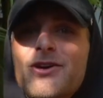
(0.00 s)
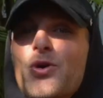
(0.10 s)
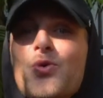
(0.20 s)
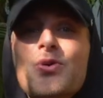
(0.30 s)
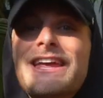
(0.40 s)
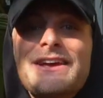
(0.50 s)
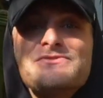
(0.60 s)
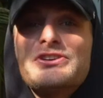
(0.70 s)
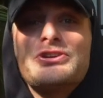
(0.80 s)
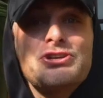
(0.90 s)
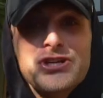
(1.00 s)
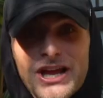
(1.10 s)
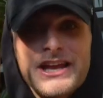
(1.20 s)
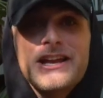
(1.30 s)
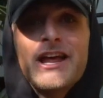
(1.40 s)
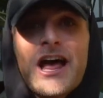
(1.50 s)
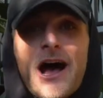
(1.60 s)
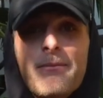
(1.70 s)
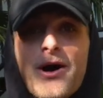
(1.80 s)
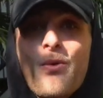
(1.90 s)
Who gives a shit
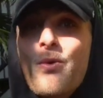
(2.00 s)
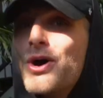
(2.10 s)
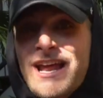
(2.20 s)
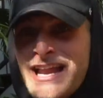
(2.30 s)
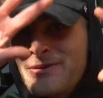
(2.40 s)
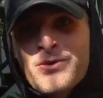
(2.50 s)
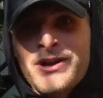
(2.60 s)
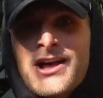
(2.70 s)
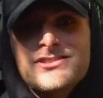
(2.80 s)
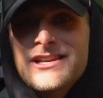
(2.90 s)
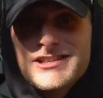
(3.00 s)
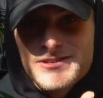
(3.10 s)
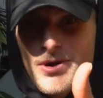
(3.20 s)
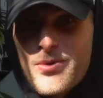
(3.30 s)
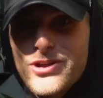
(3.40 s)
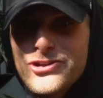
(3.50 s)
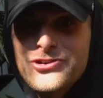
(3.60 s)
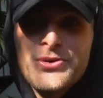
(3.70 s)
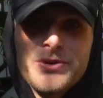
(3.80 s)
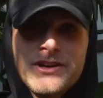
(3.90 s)
about what anyone else thinks about what you're
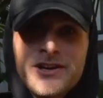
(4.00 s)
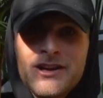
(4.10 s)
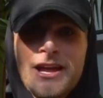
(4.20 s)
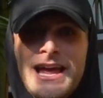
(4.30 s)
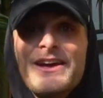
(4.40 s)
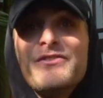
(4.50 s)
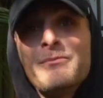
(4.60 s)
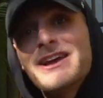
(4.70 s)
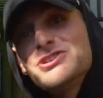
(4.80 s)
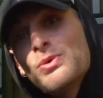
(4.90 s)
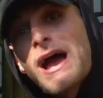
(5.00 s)
doing? If it makes you